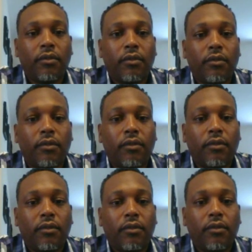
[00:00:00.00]
and to
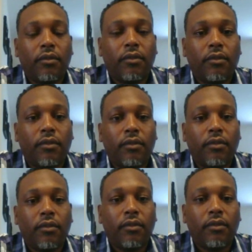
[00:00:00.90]
show their anger
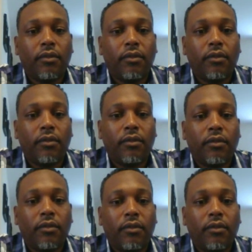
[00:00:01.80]
and frustration.